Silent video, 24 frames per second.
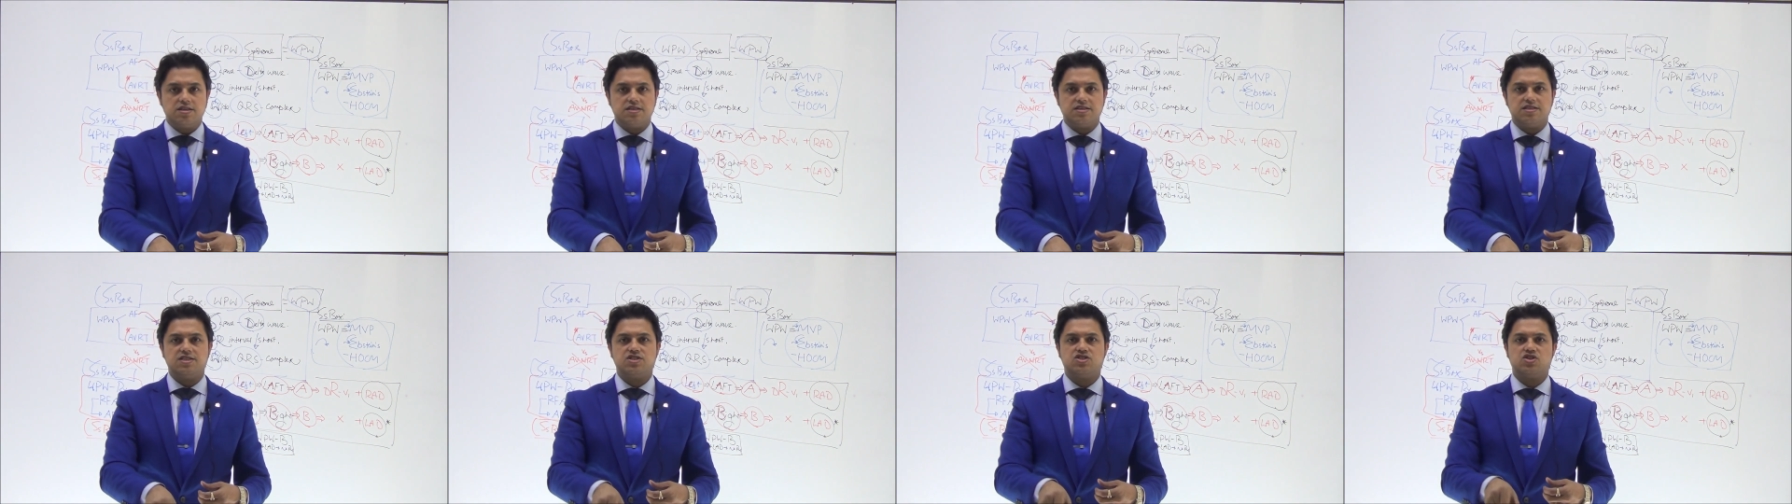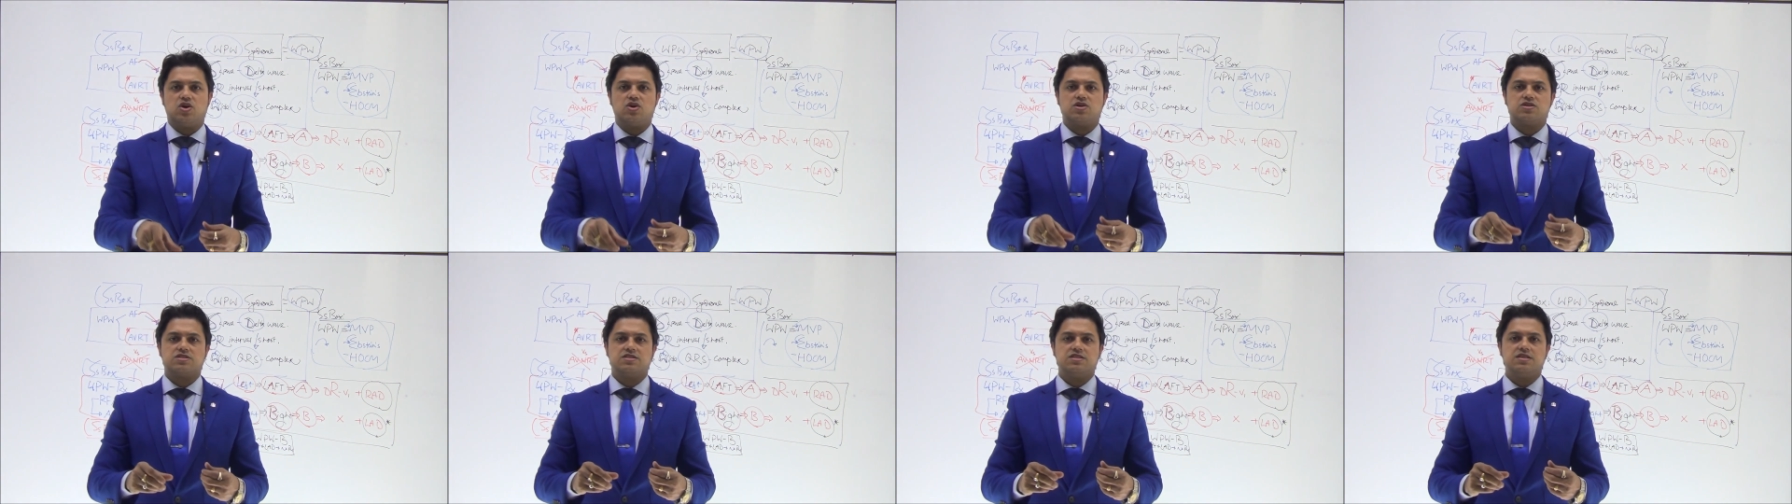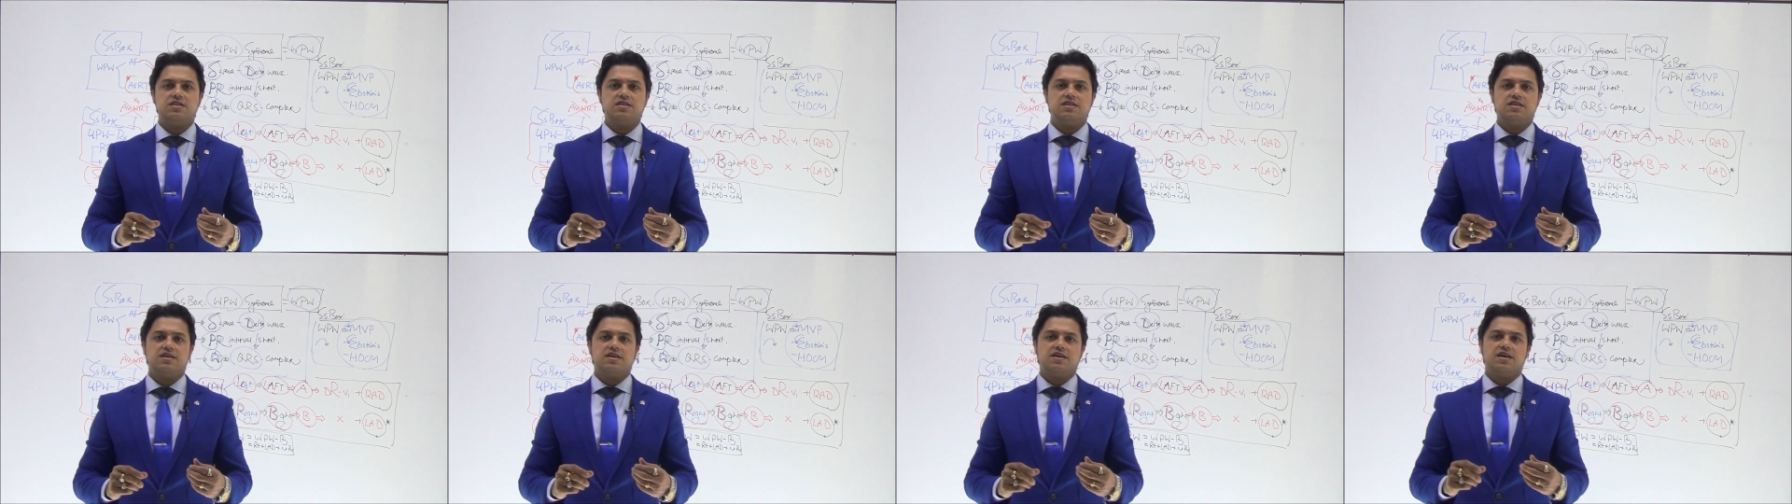
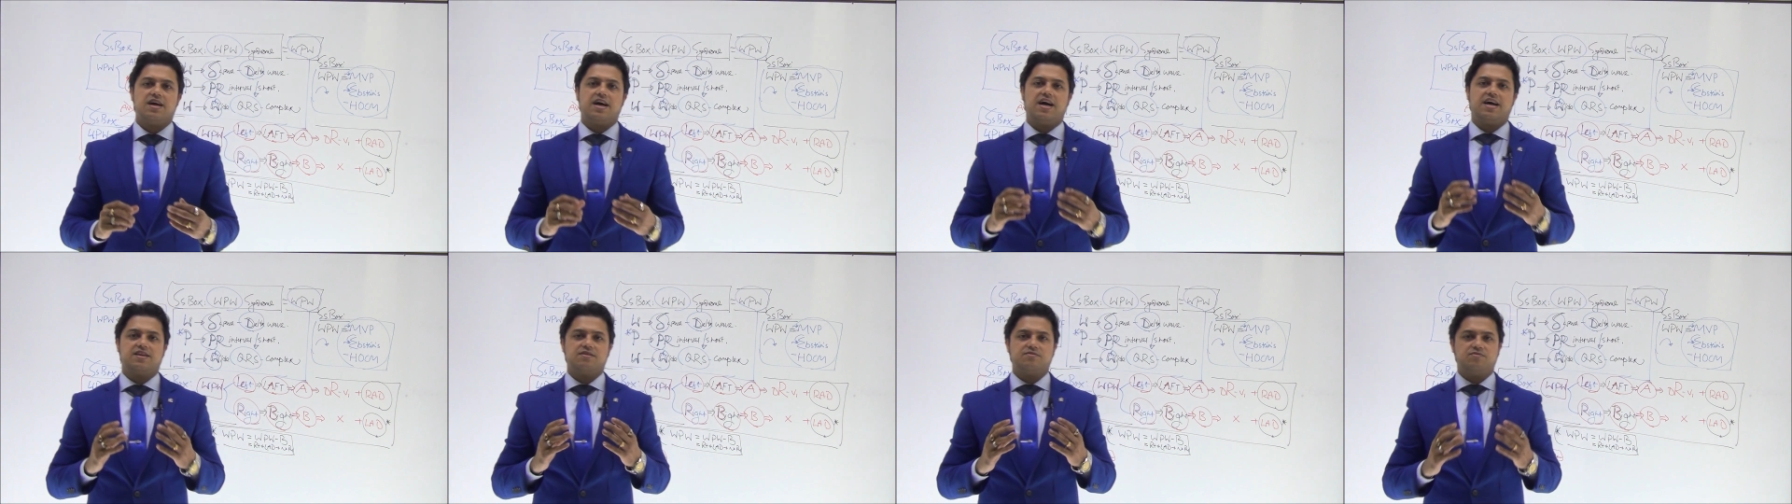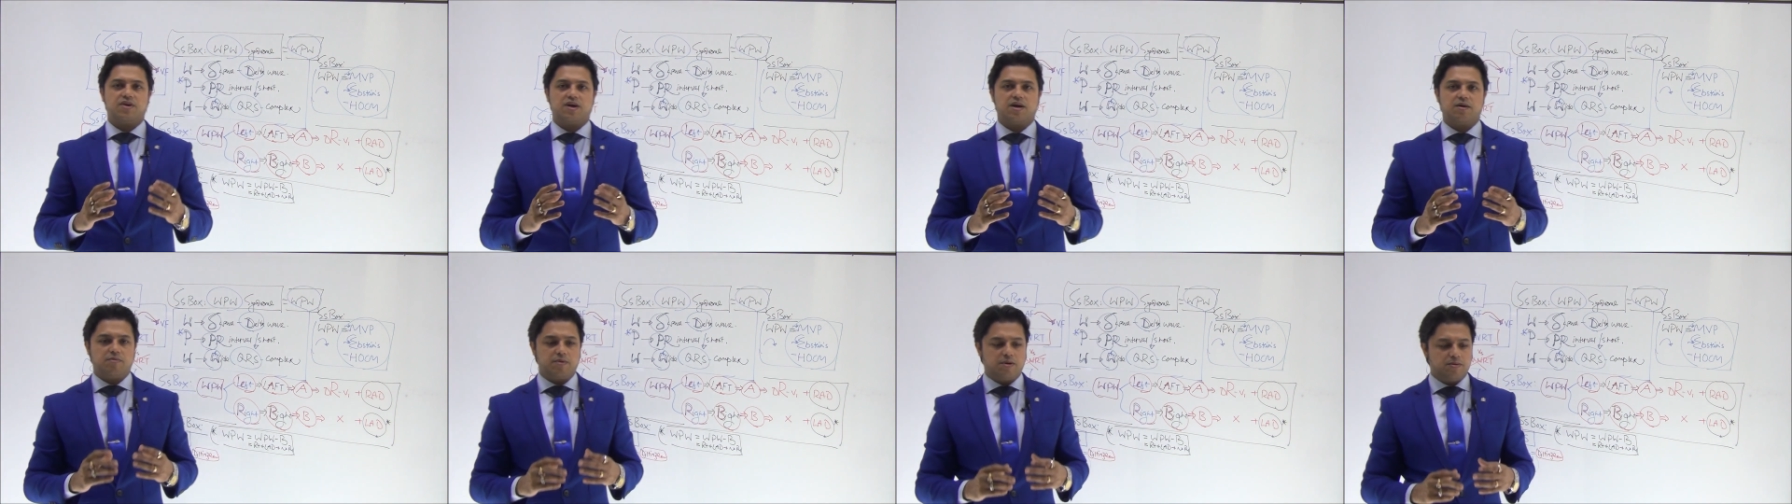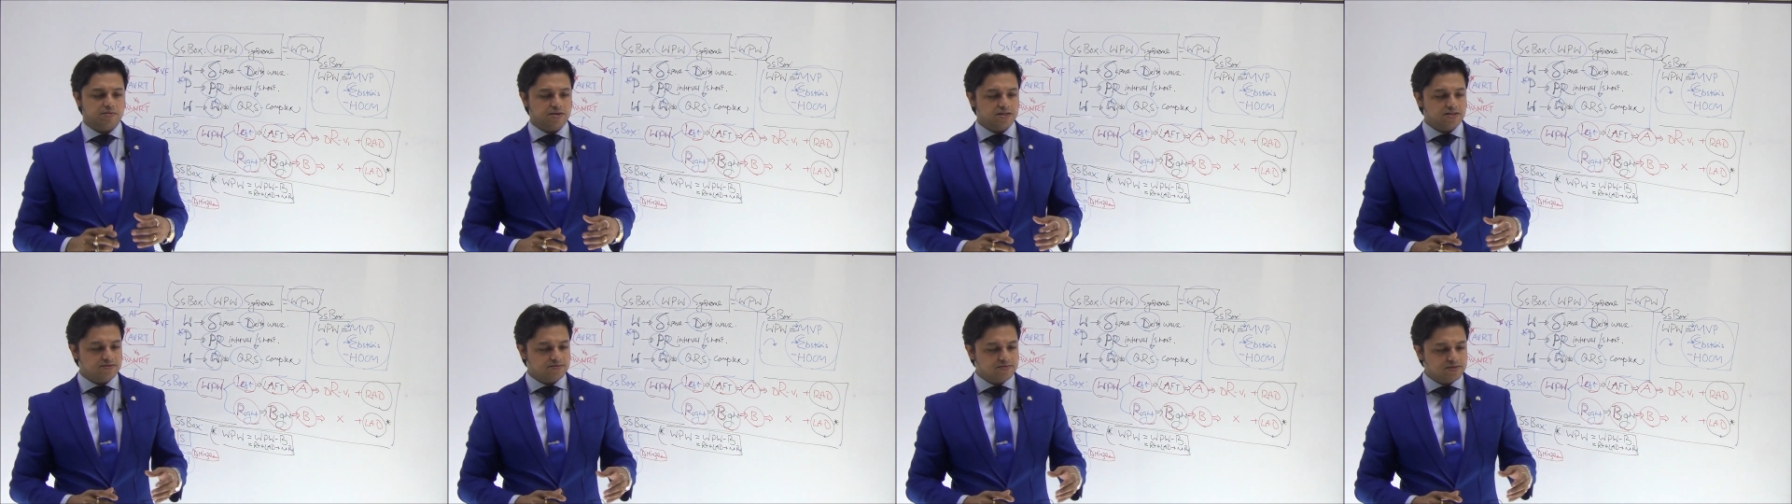digoxin and
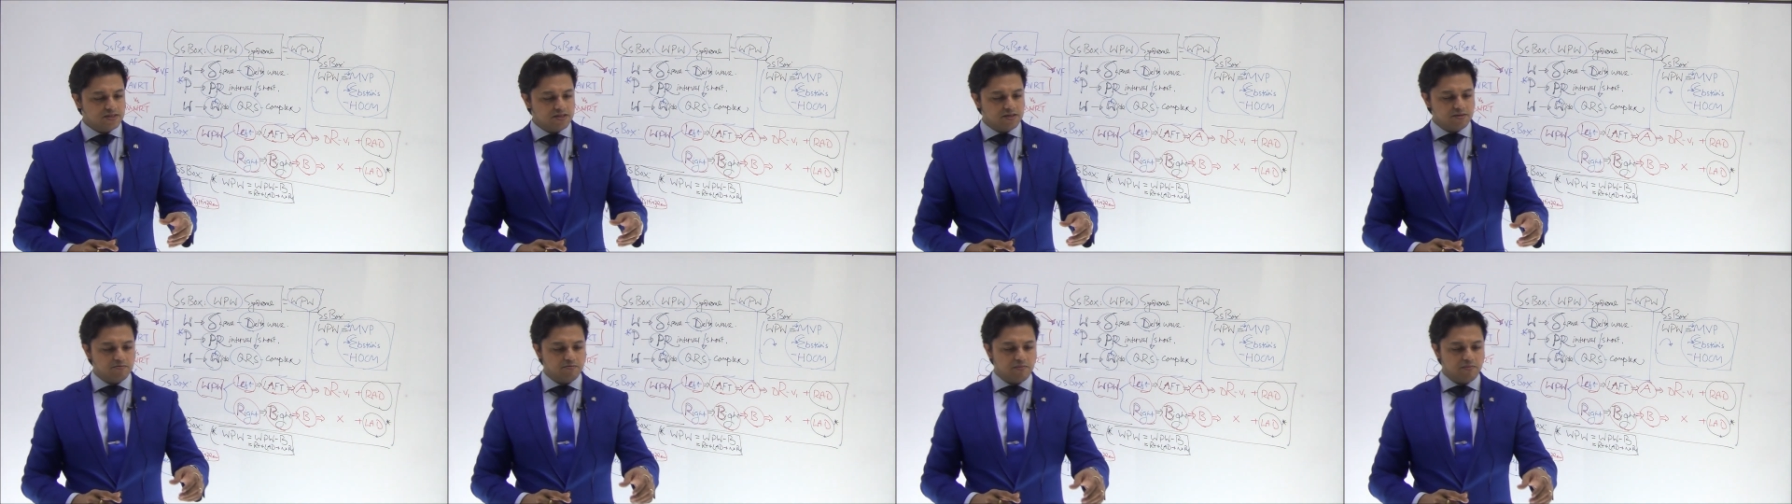verapamil.